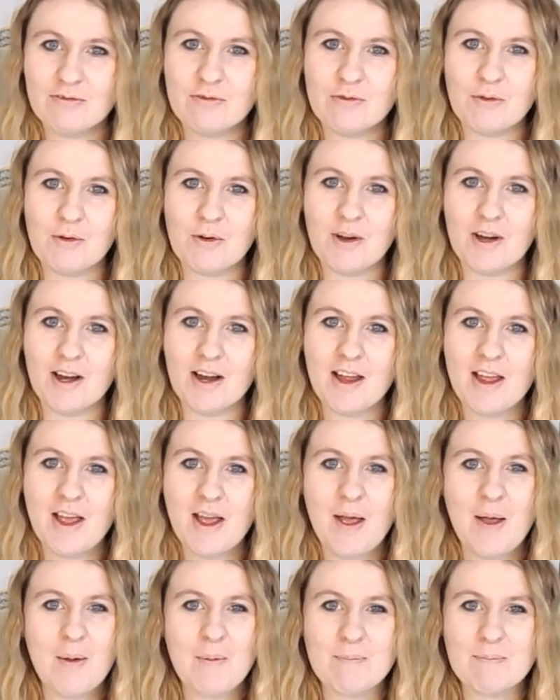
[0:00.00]
for
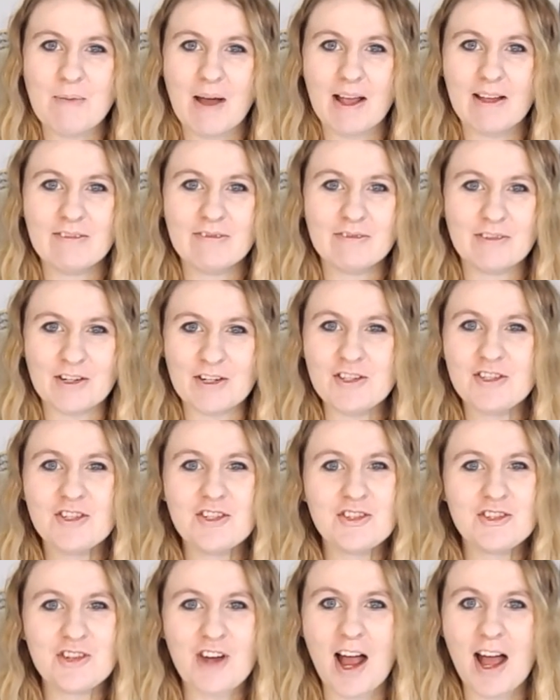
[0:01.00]
my
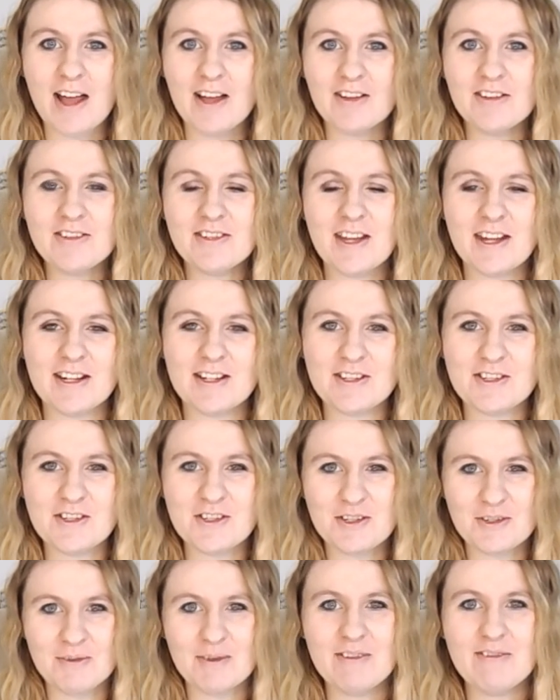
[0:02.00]
first child that is
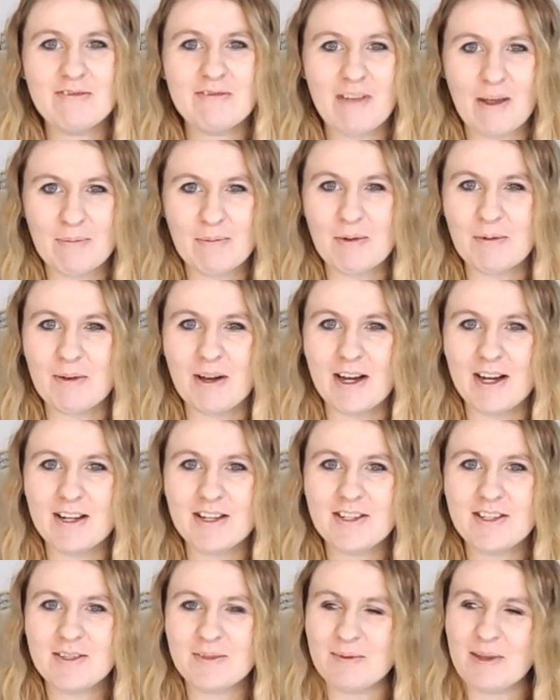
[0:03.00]
due in
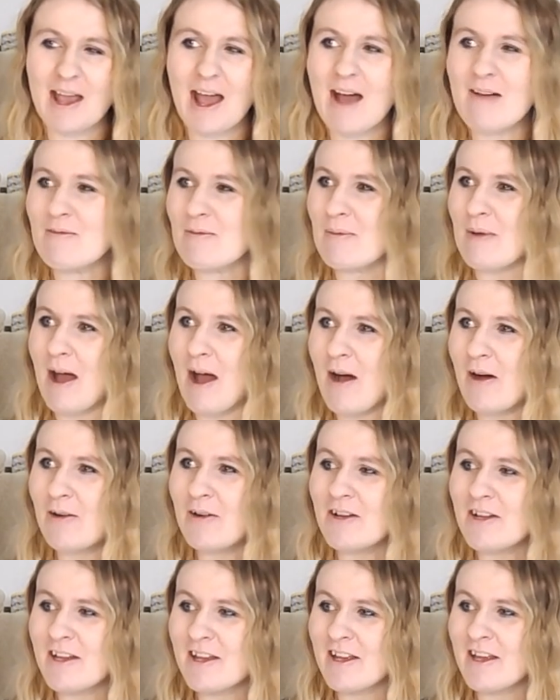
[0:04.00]
February. So we have about